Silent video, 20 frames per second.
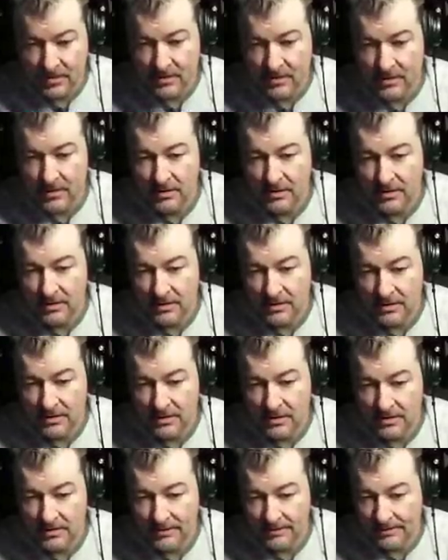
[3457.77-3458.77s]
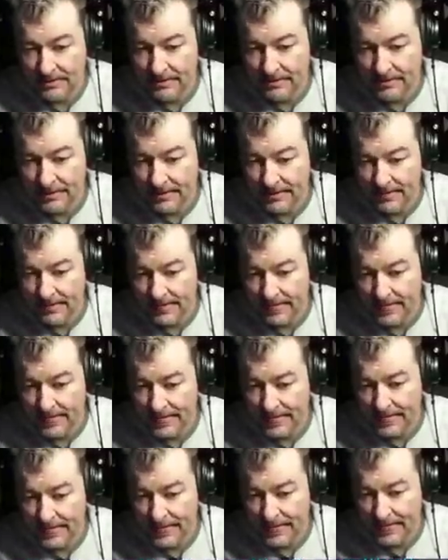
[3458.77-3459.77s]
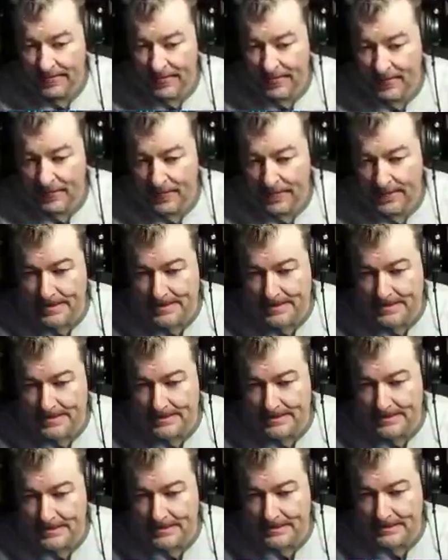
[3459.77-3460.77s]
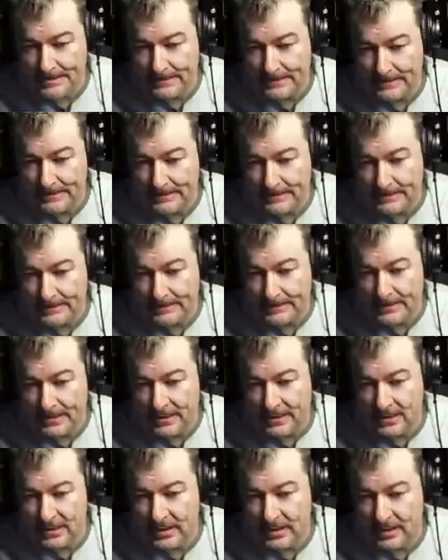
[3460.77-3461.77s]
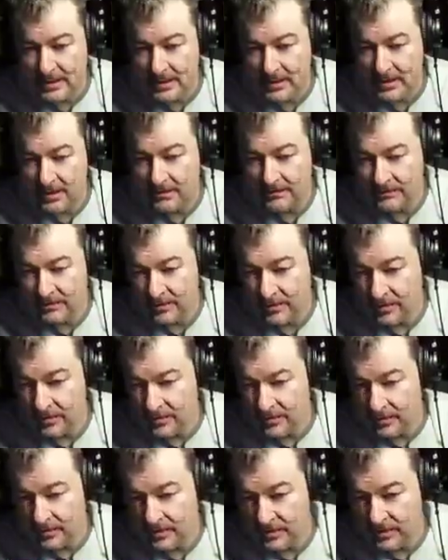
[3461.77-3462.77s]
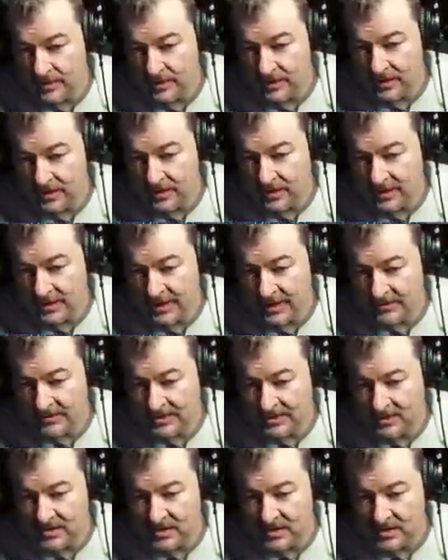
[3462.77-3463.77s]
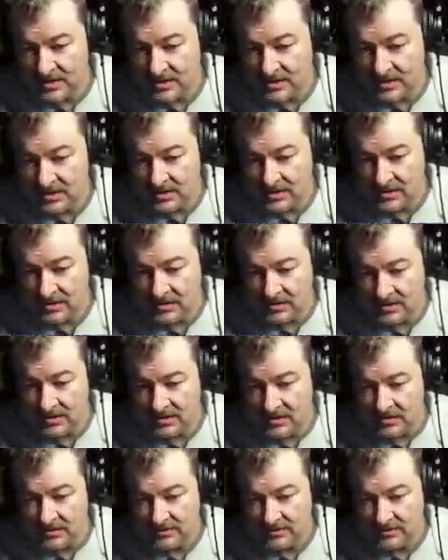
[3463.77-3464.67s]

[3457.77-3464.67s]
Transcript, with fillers: you can get the L E D for the for the gimmick. Uh, for the Dynamis? Yeah.